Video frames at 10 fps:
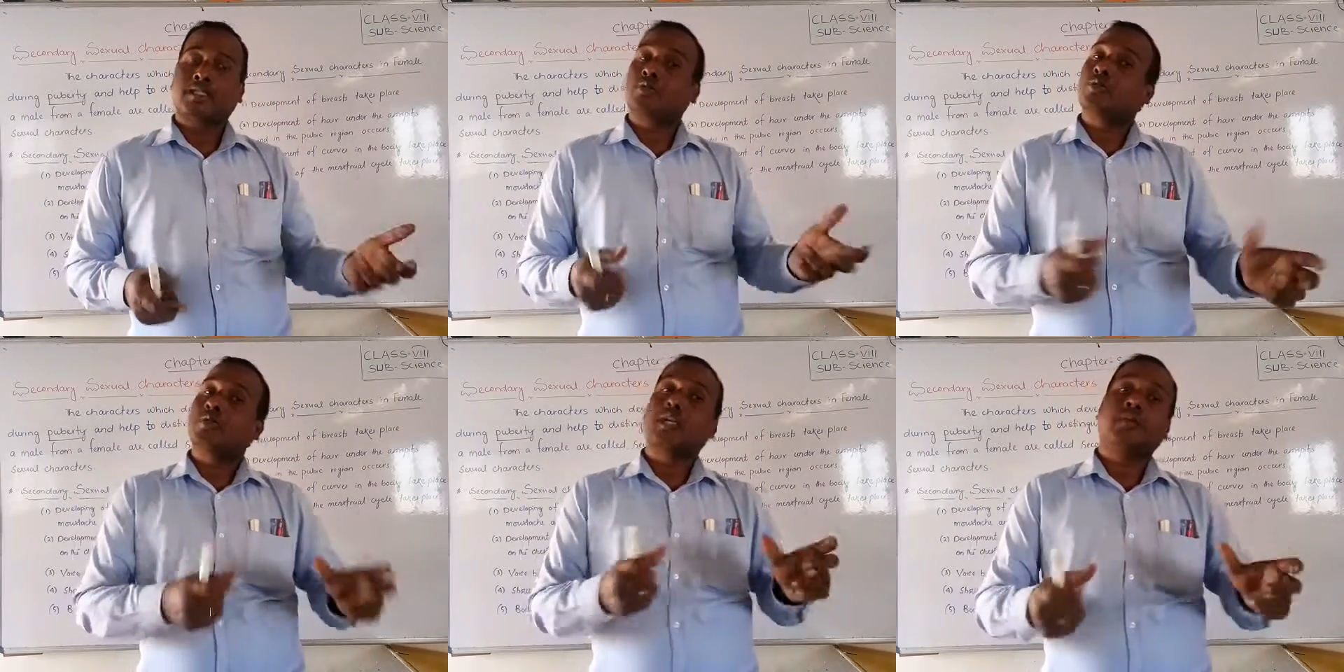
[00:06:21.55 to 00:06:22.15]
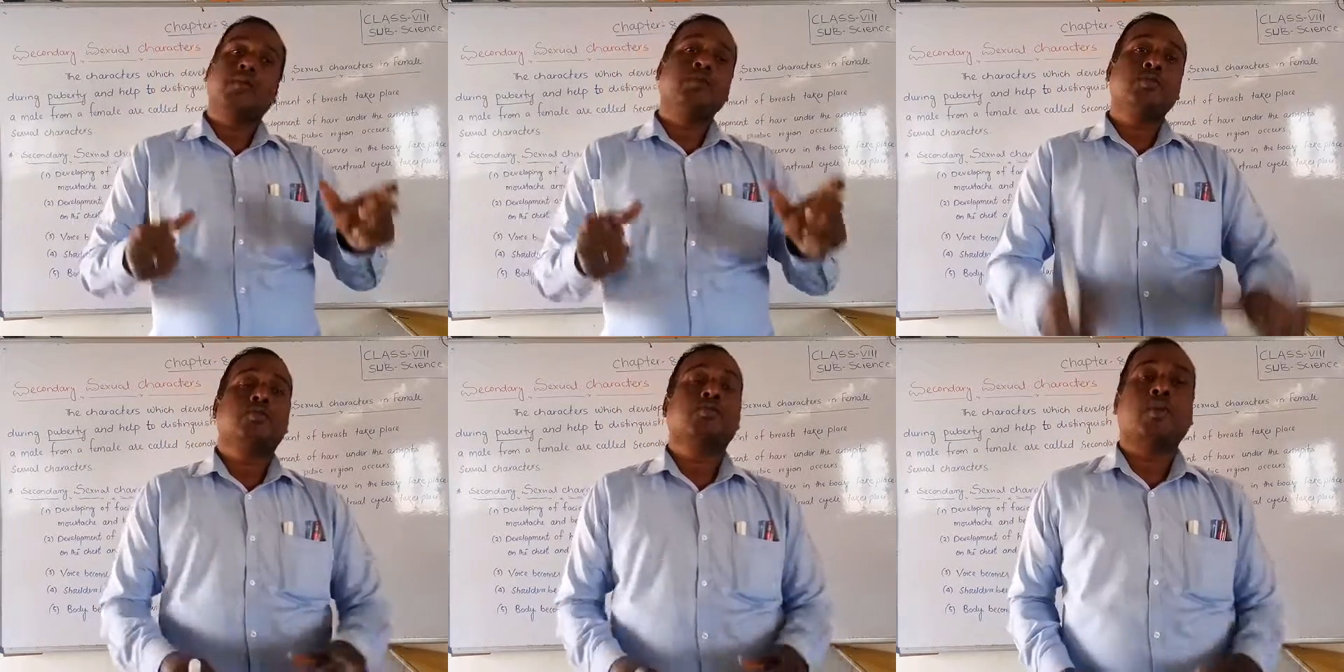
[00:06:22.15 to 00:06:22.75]
So that way
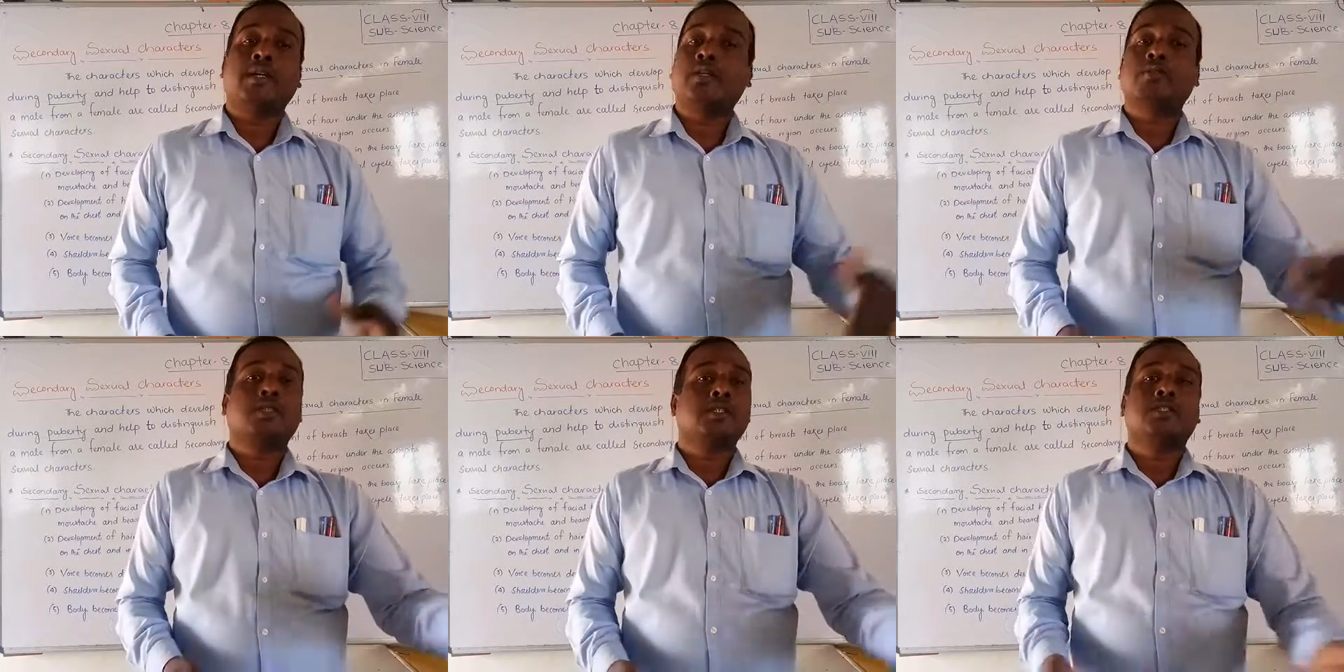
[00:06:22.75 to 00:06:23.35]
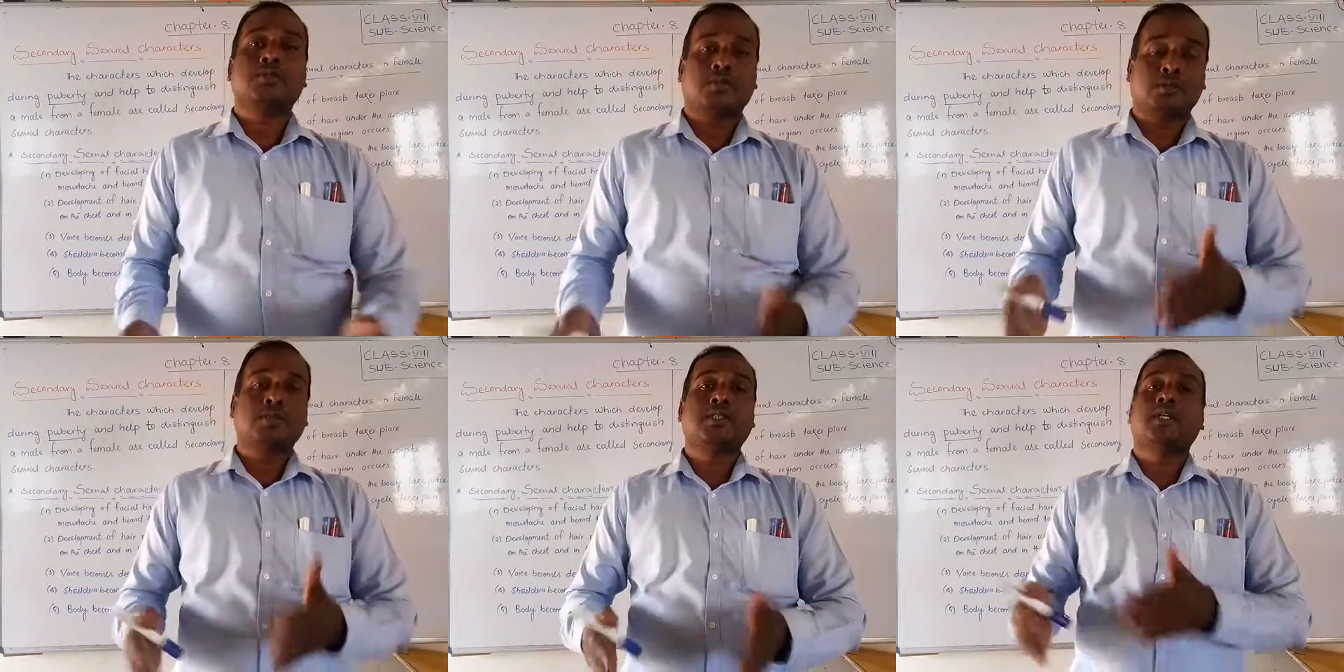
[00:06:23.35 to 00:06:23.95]
we should find out that this is
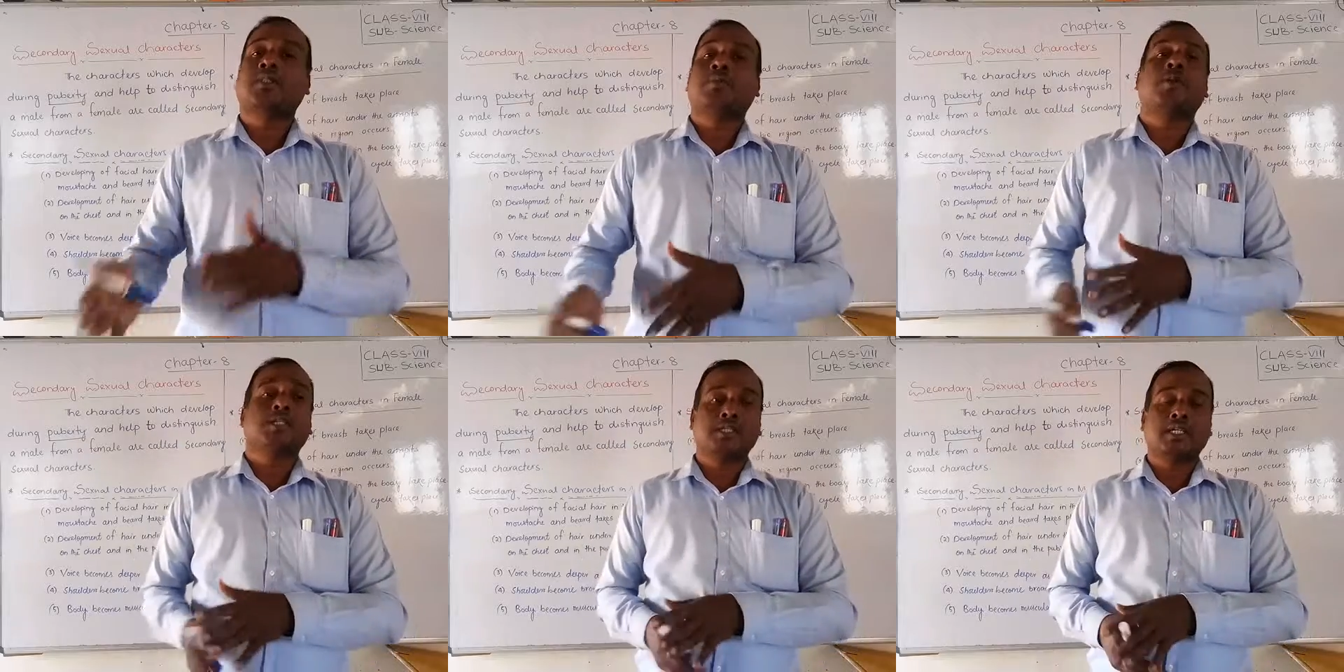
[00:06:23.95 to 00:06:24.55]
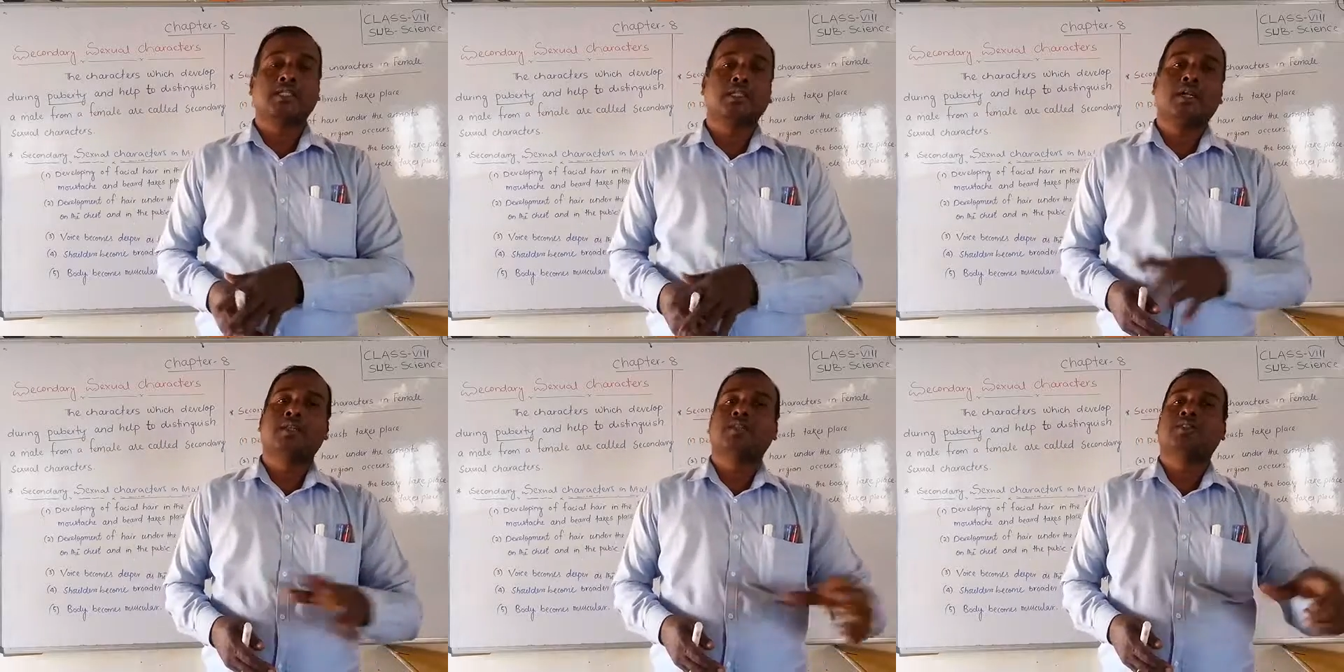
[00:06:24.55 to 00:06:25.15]
special the boys character
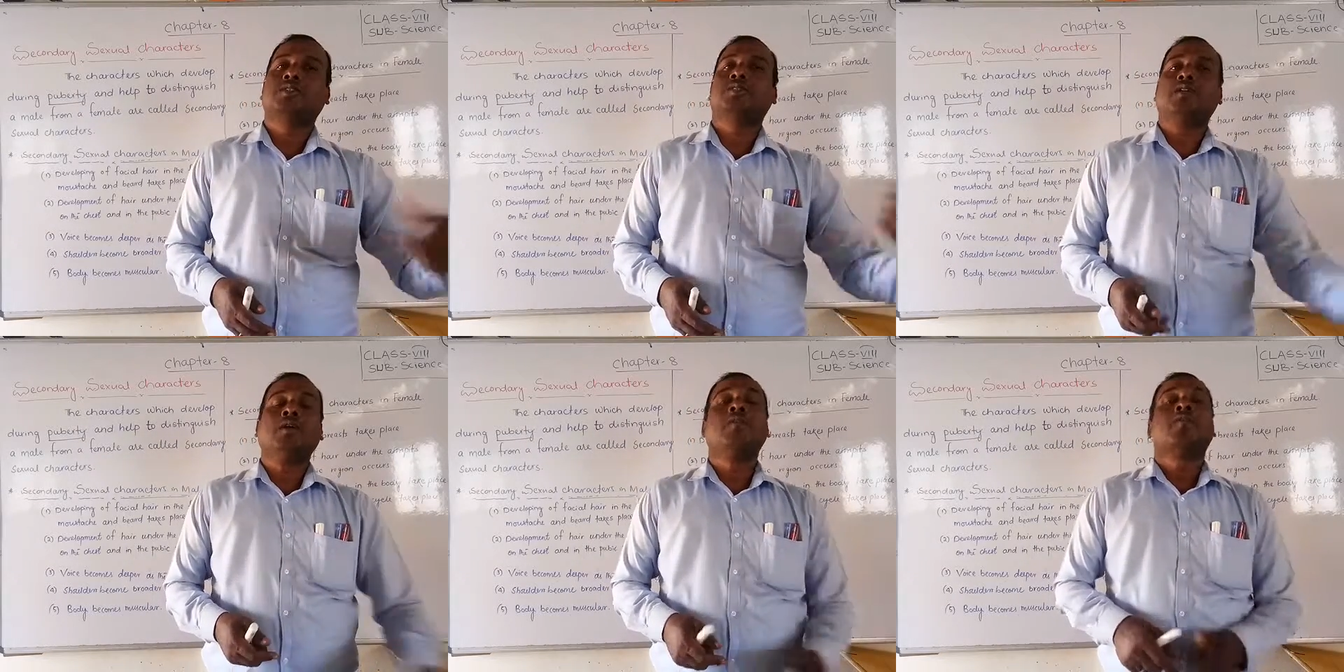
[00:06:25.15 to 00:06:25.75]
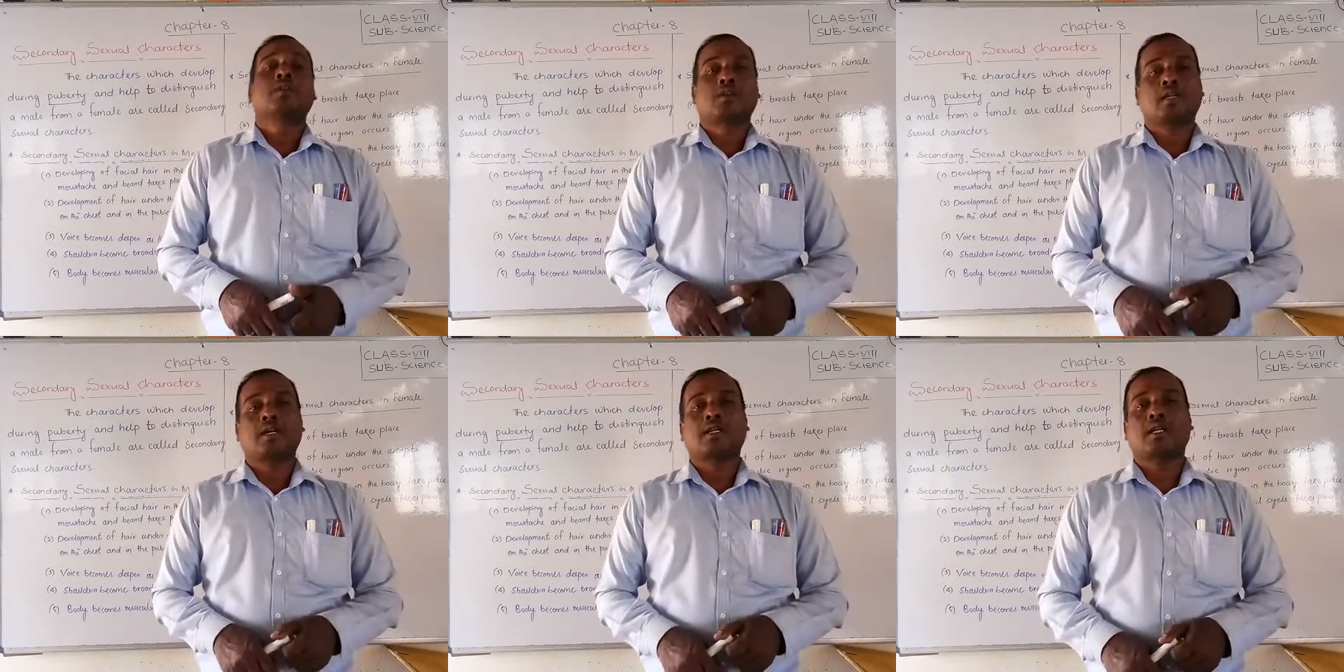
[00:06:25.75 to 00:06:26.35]
and this is the
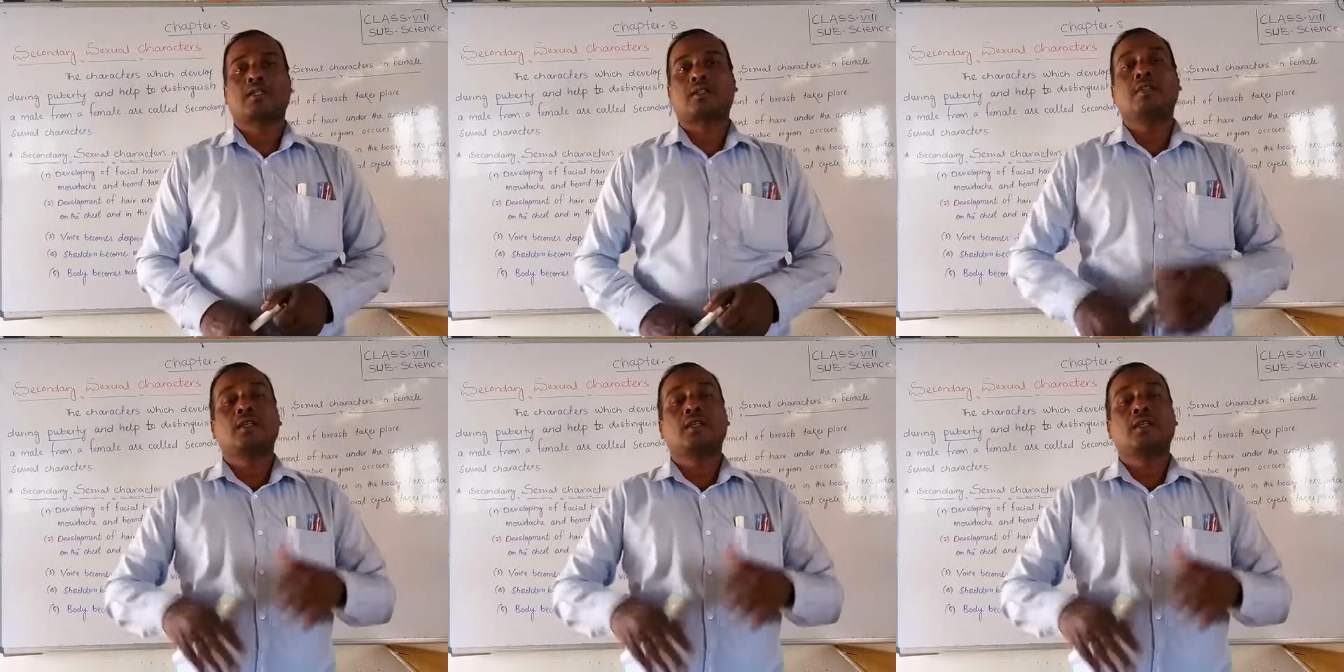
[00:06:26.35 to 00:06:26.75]
girl character.